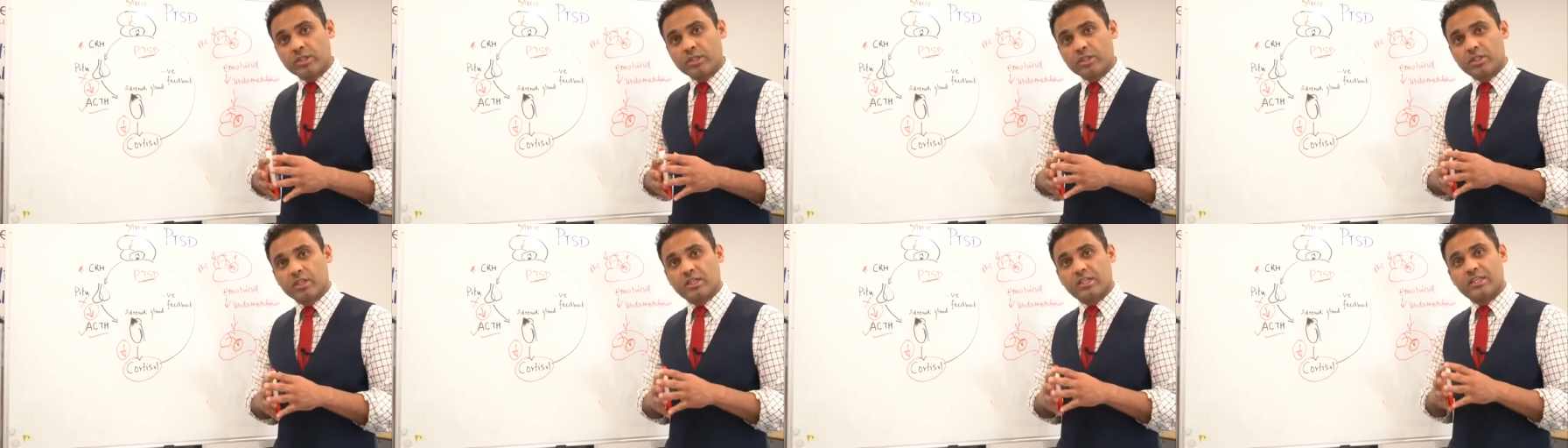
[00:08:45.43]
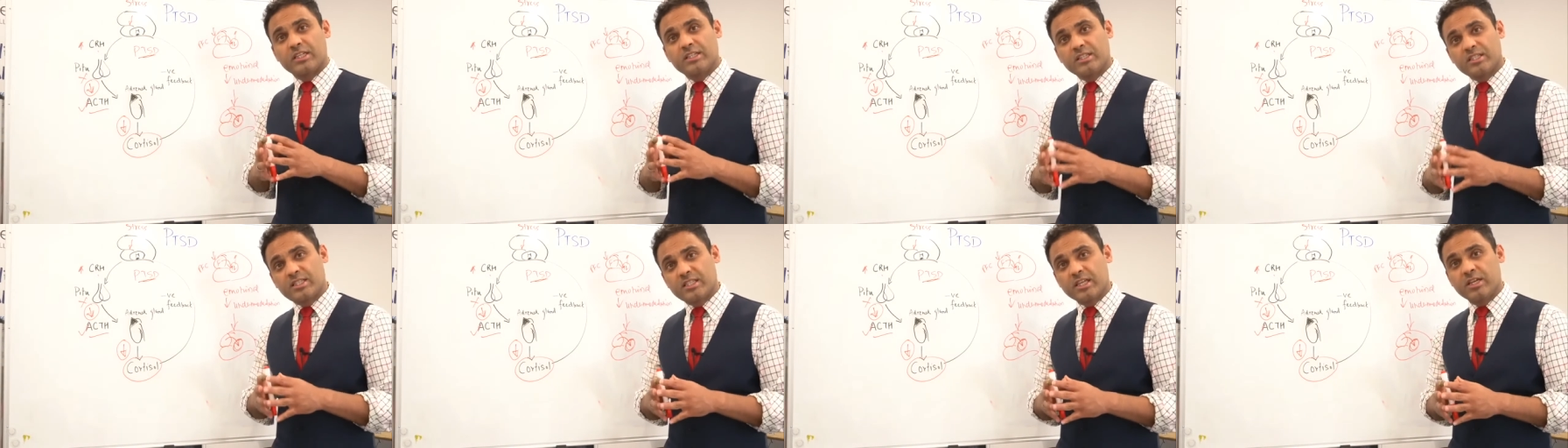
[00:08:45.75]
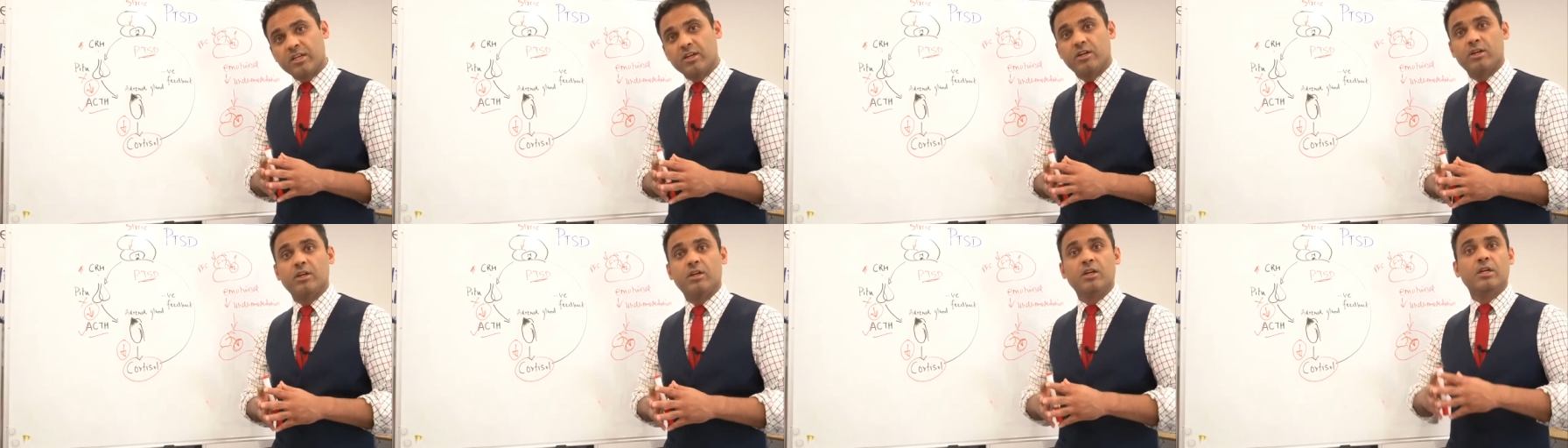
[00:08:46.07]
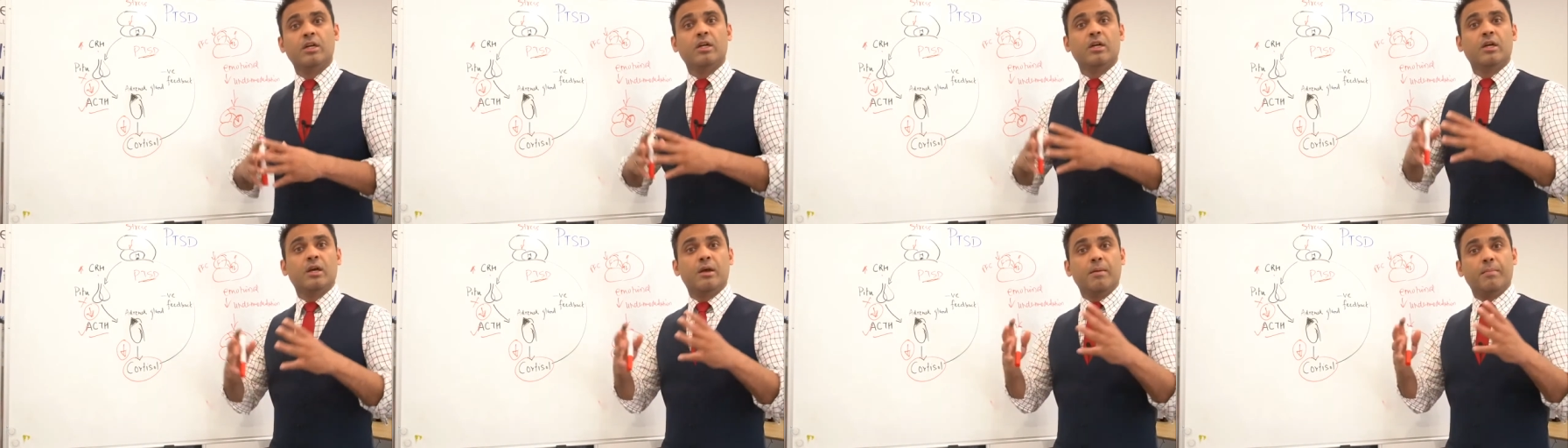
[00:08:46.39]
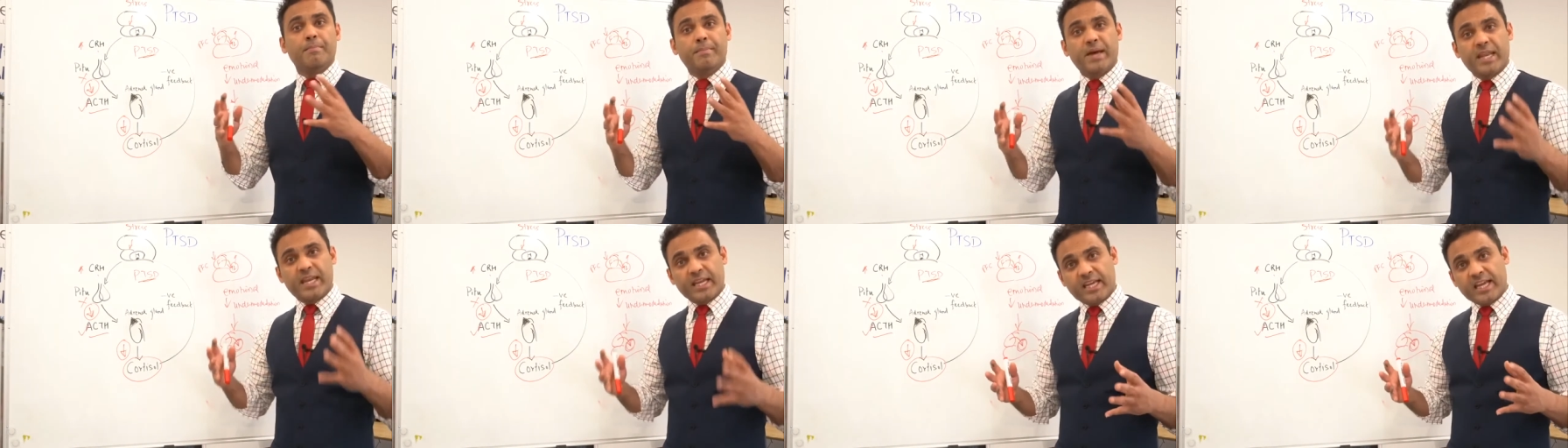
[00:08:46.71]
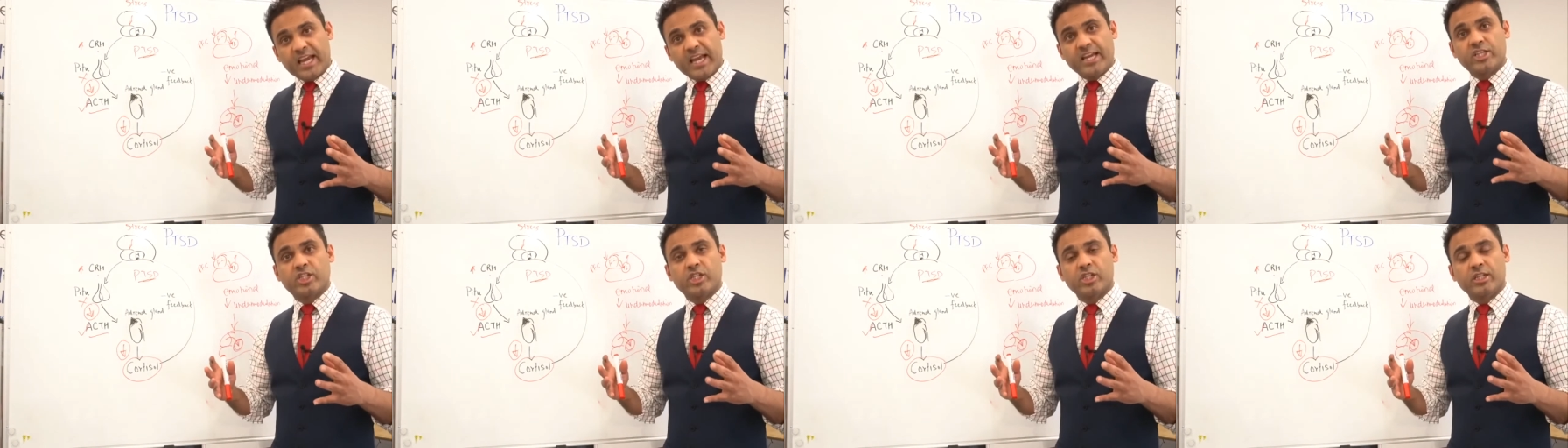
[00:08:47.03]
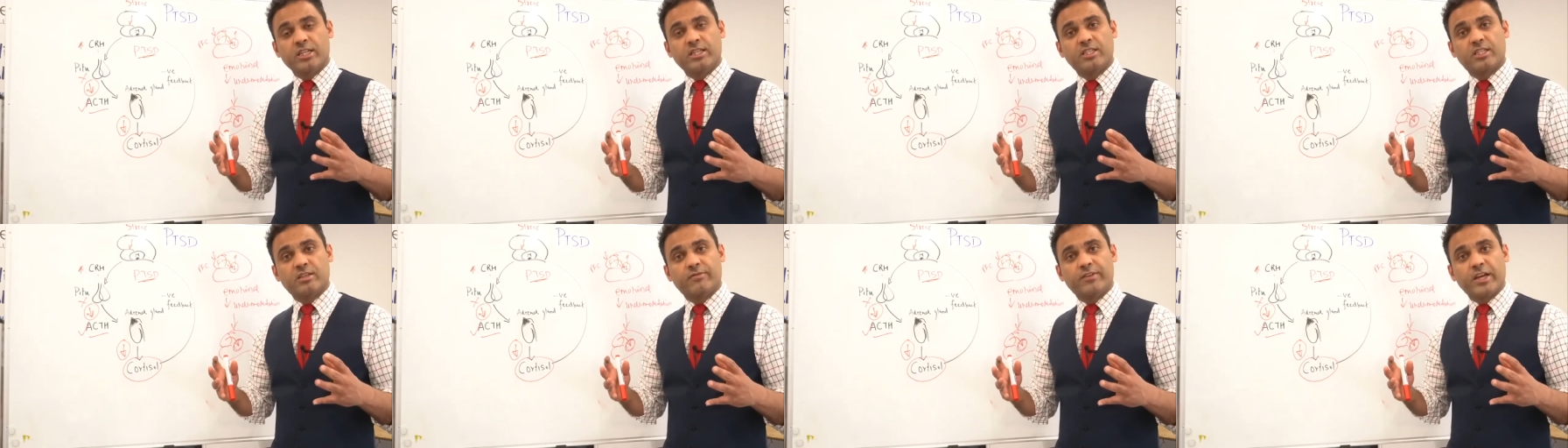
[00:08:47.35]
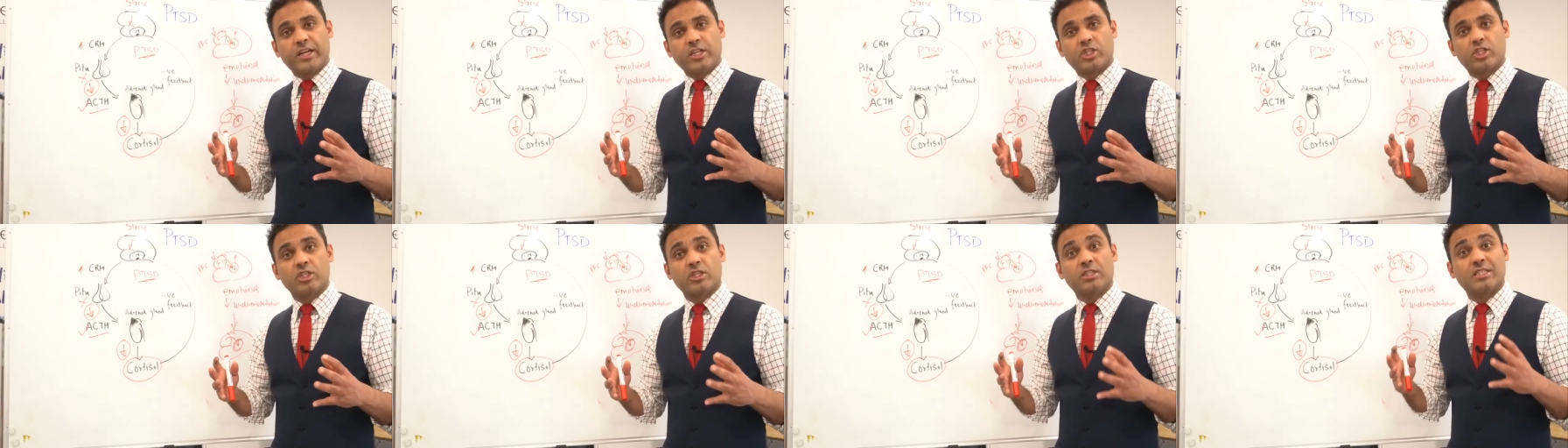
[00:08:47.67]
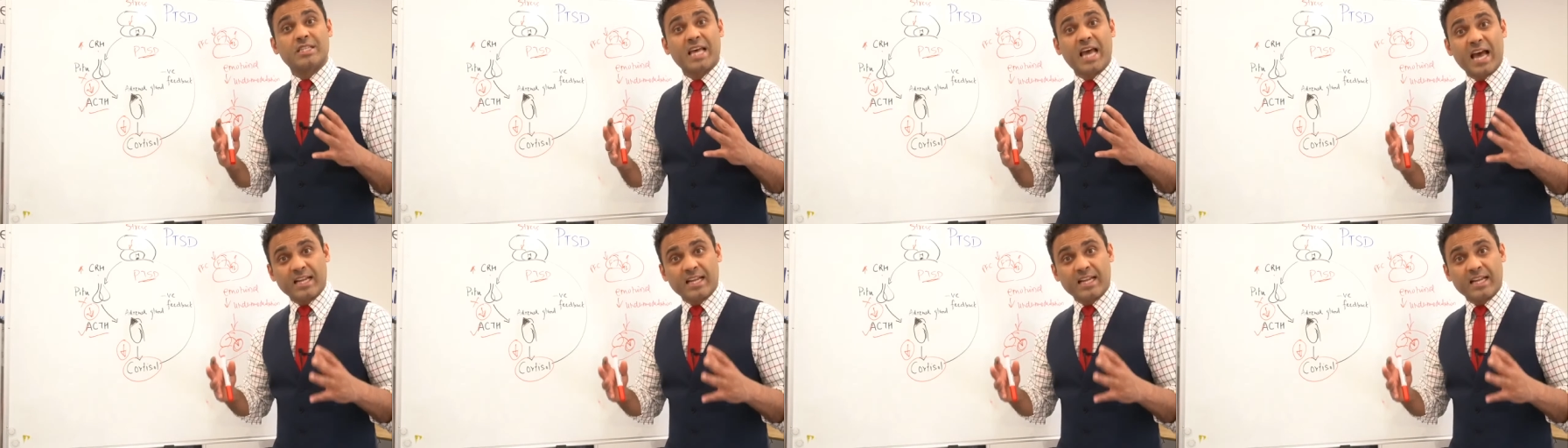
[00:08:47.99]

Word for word: to consider medication interventions